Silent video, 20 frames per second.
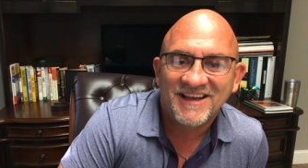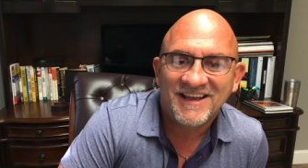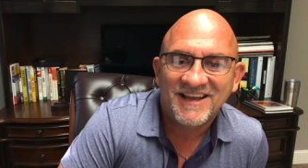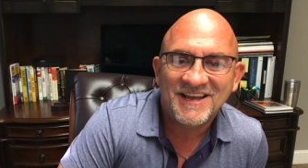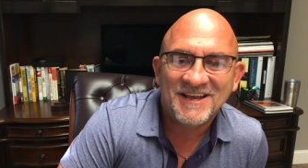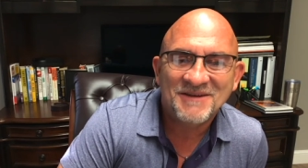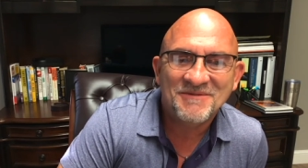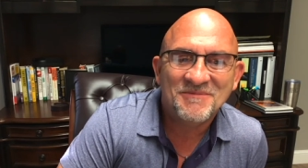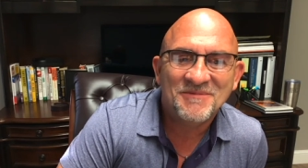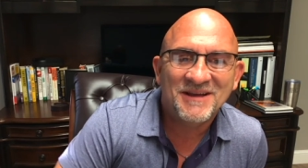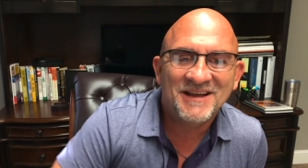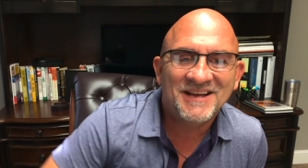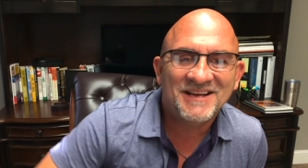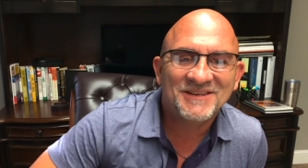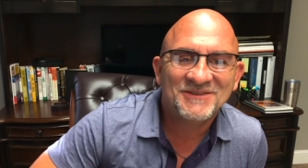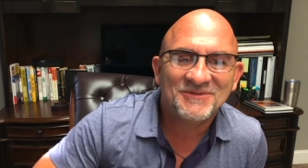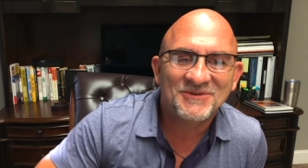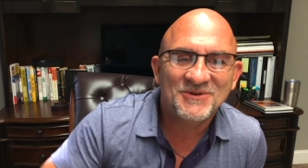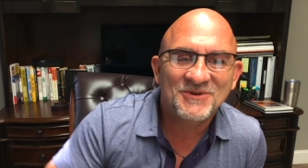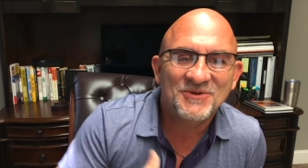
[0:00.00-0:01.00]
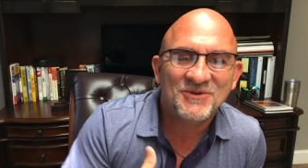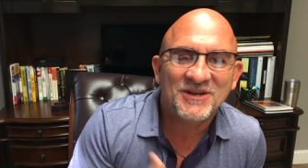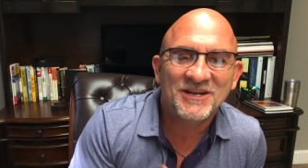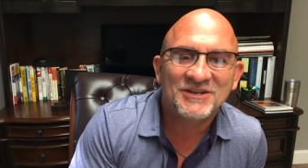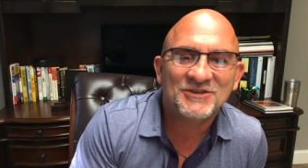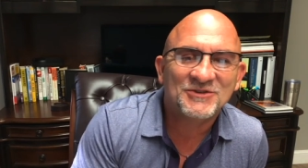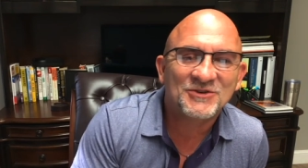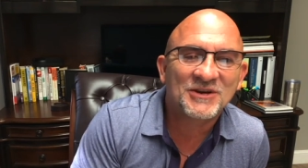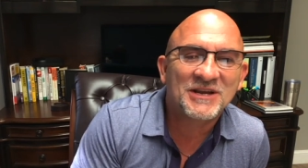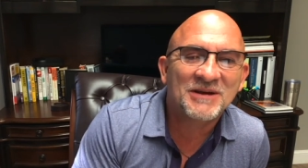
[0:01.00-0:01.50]
It means when you
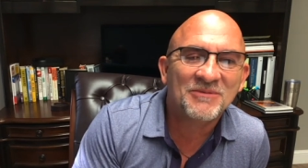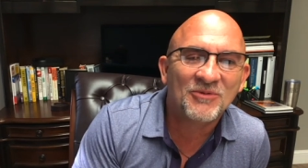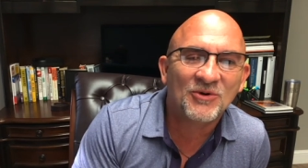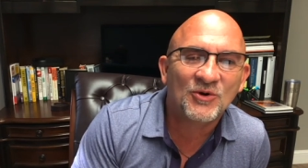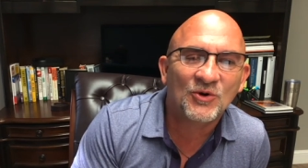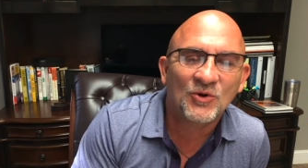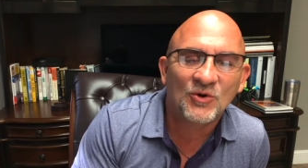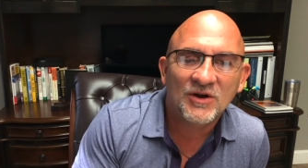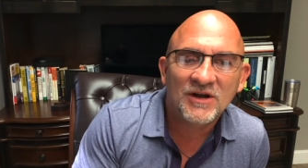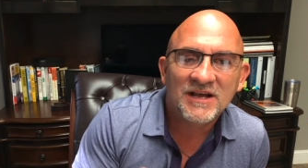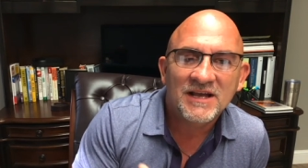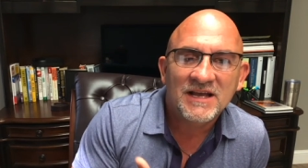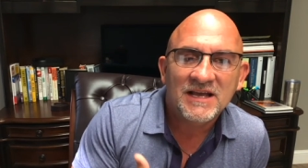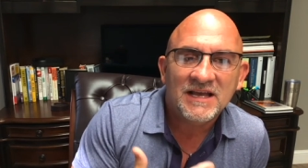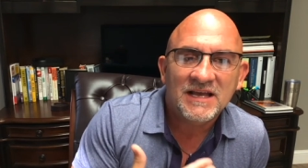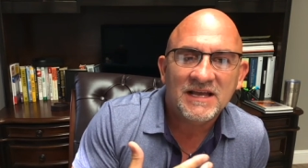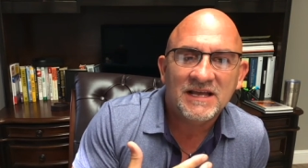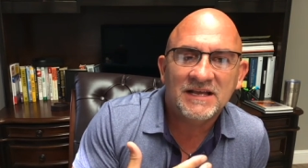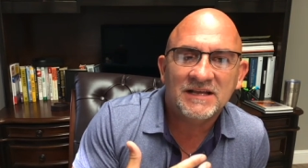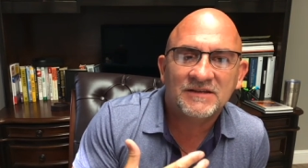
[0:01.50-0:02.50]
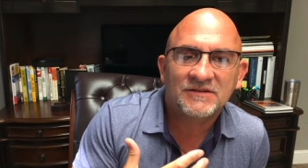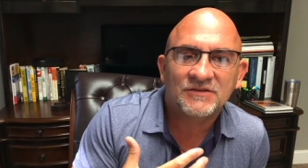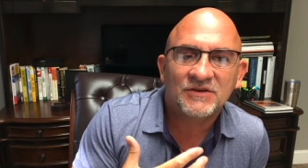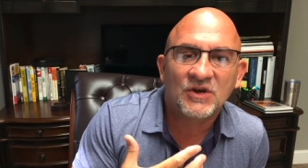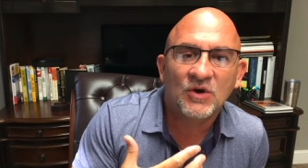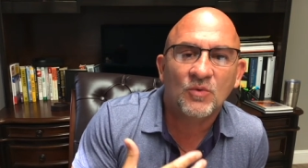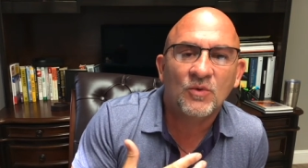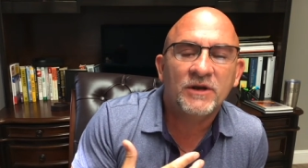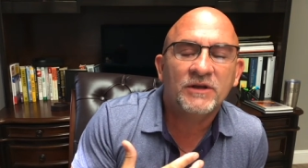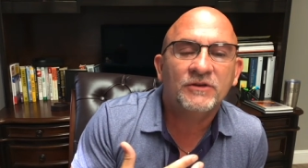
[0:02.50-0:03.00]
get your chemical, it's
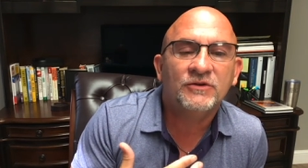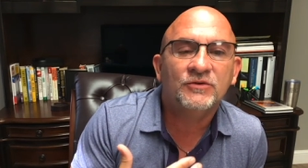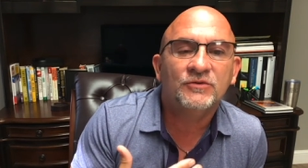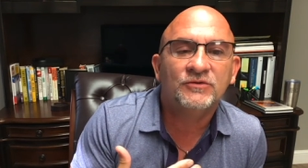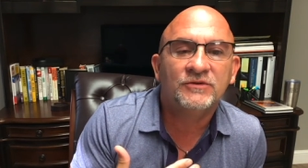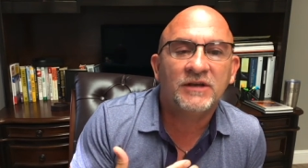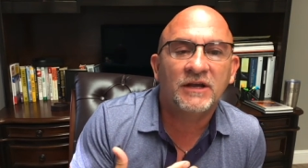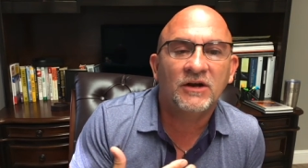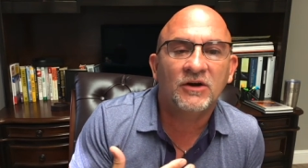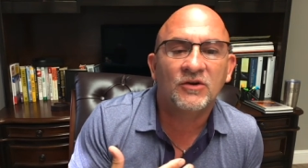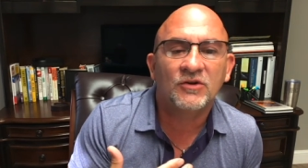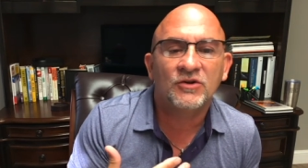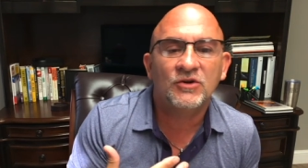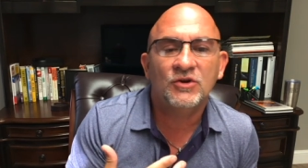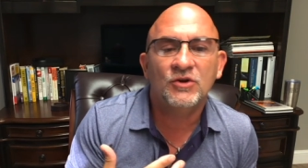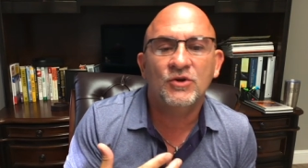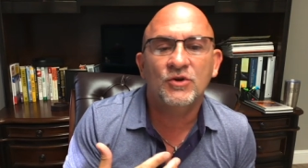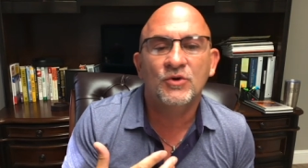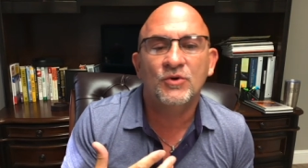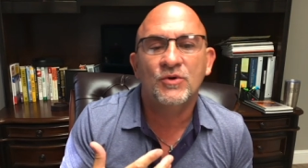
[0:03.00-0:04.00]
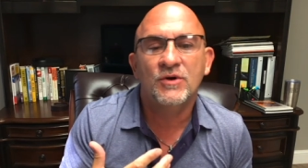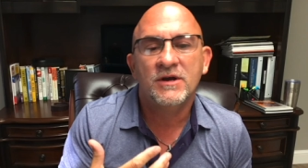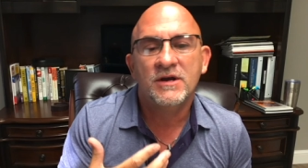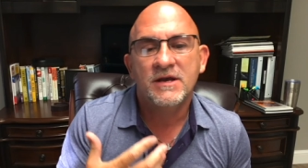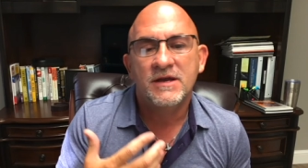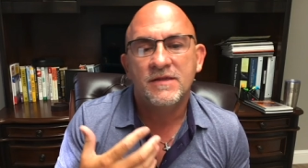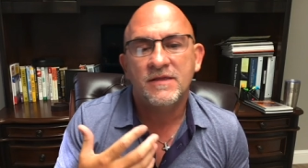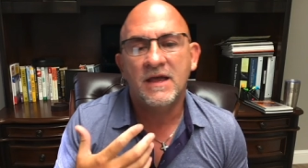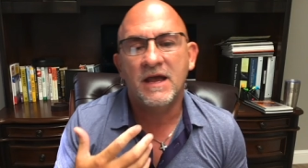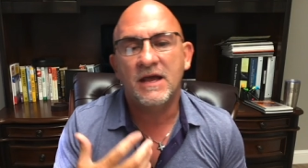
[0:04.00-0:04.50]
going to tell you
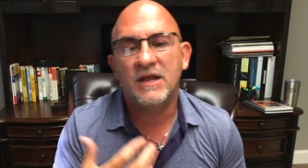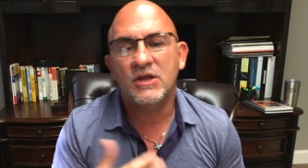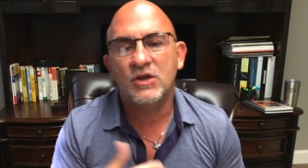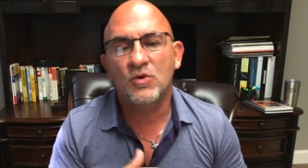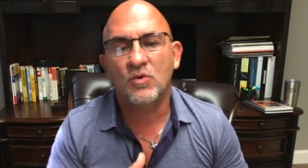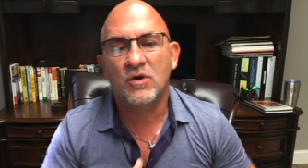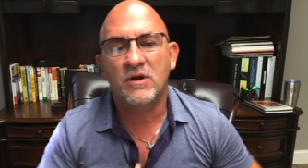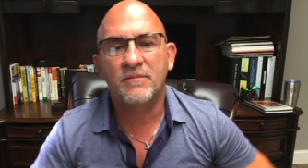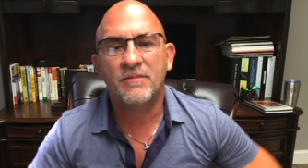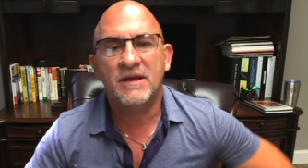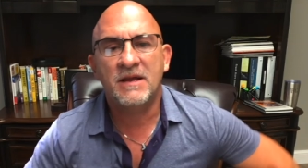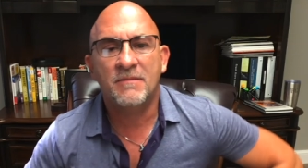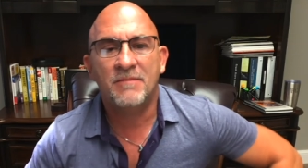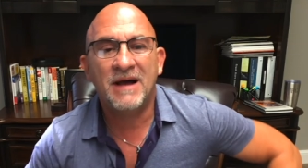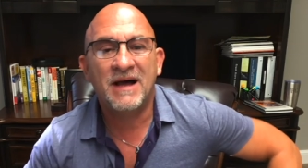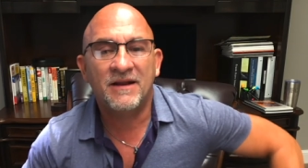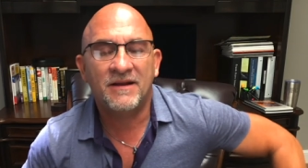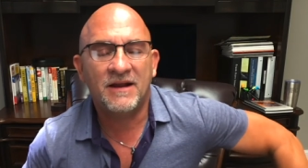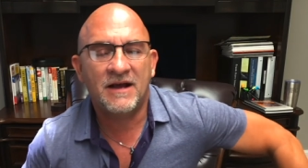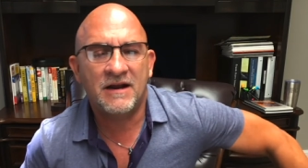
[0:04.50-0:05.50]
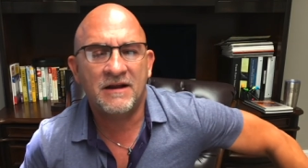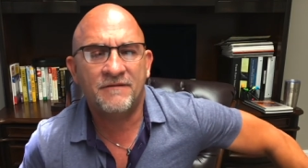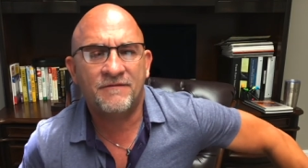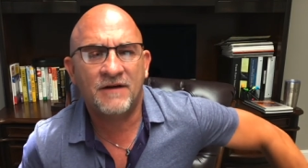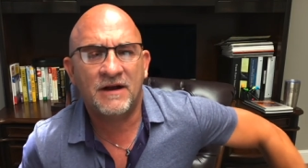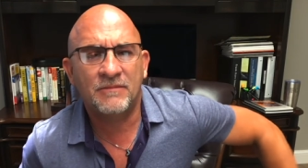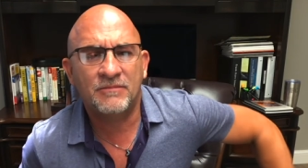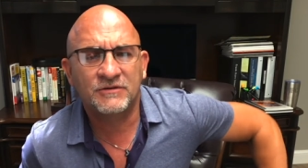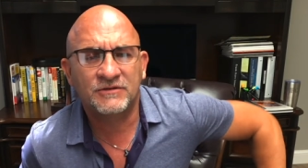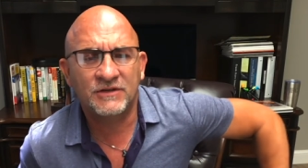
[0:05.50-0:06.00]
that you want to be about
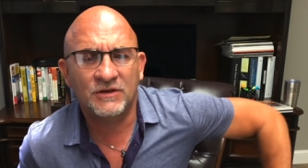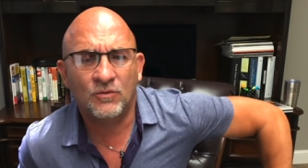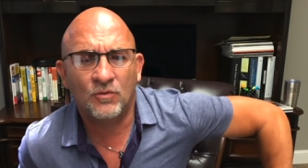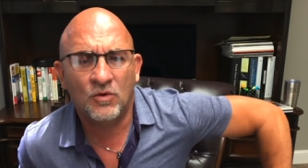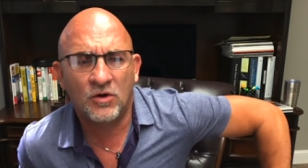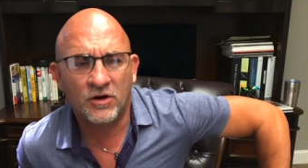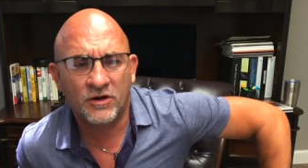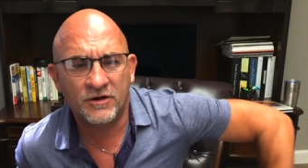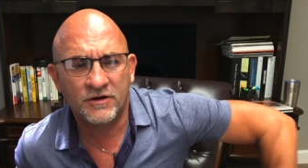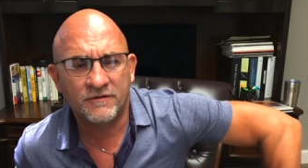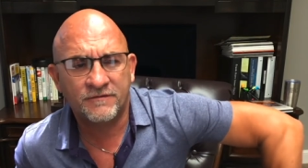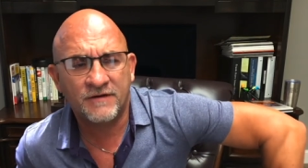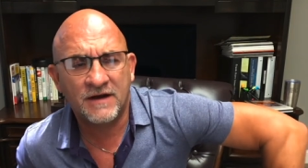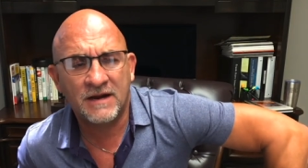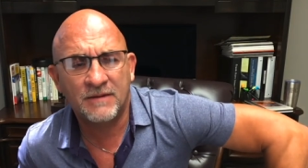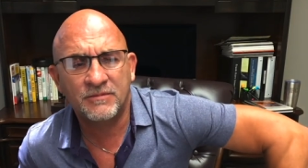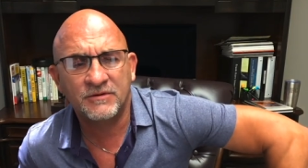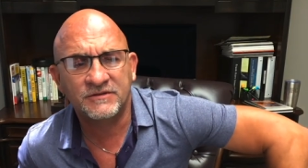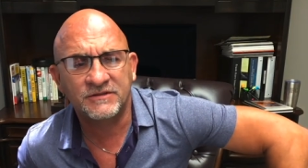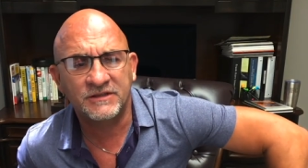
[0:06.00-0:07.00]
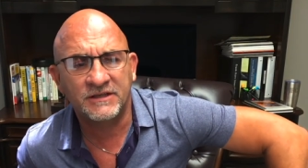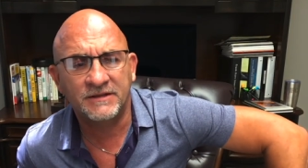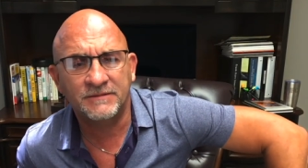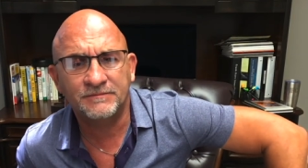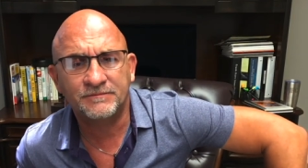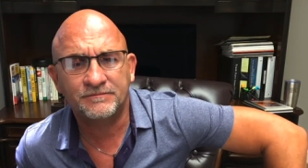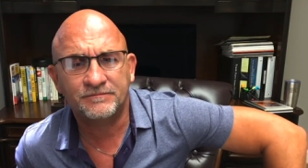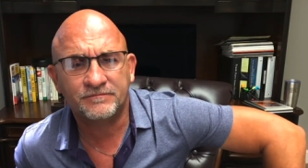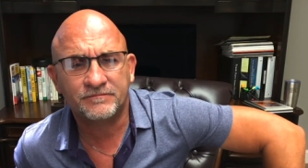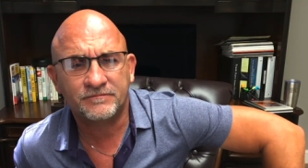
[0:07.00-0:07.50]
95% water to 5%